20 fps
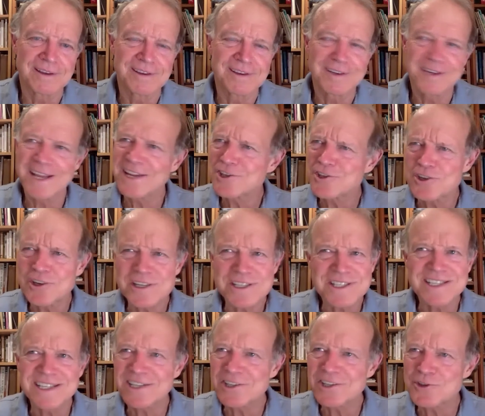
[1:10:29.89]
Nature
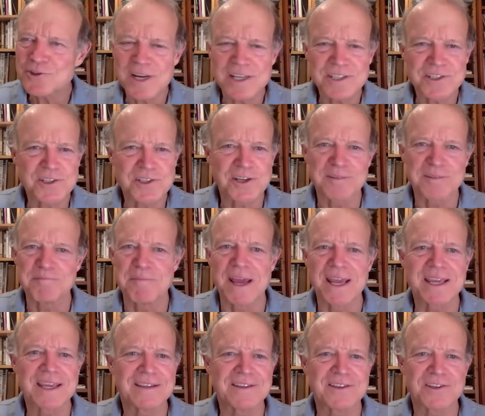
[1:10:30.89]
isn't interested in
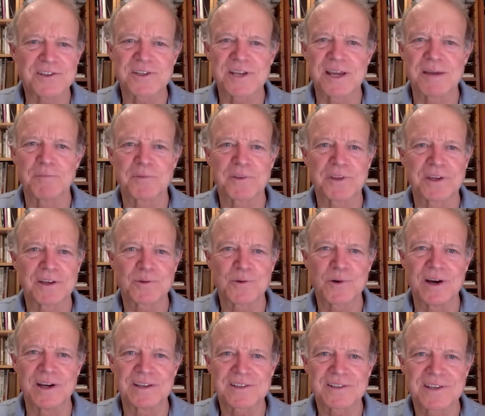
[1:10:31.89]
making the same thing
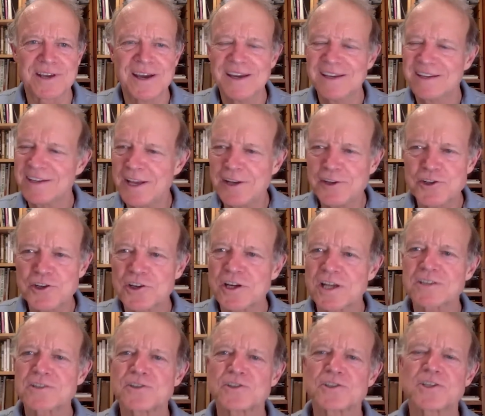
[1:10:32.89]
twice. Nature
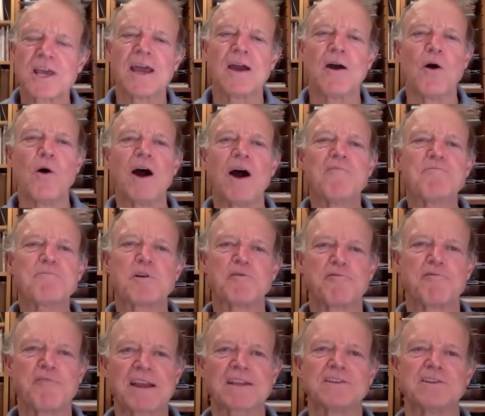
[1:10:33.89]
doesn't say, oh, I've
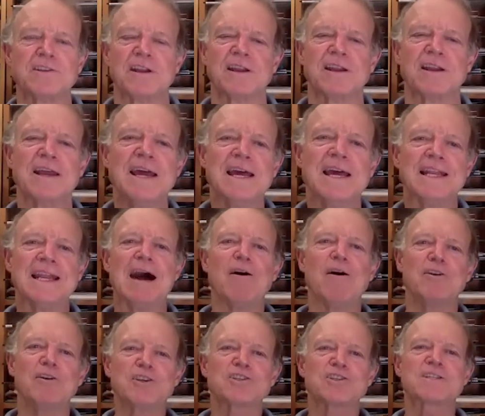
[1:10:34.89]
perfected it.
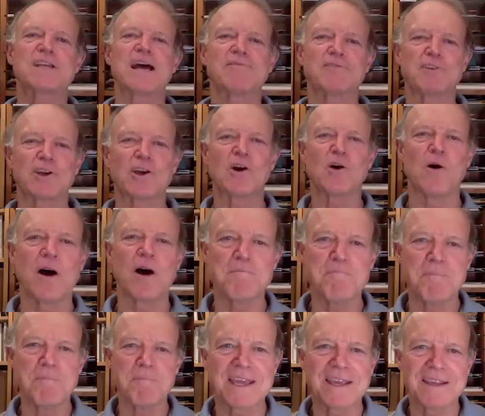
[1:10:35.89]
Now I just have to go
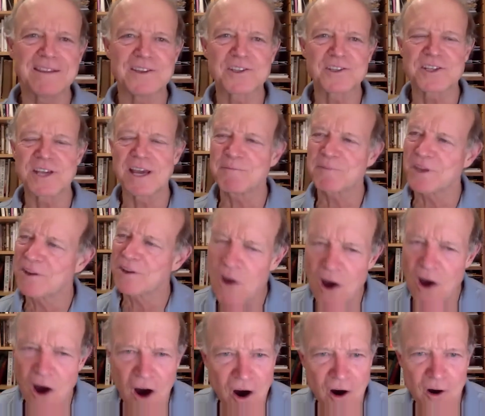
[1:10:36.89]
on making the same thing.
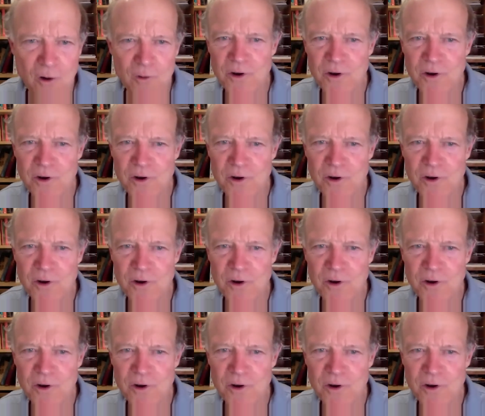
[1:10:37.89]
No,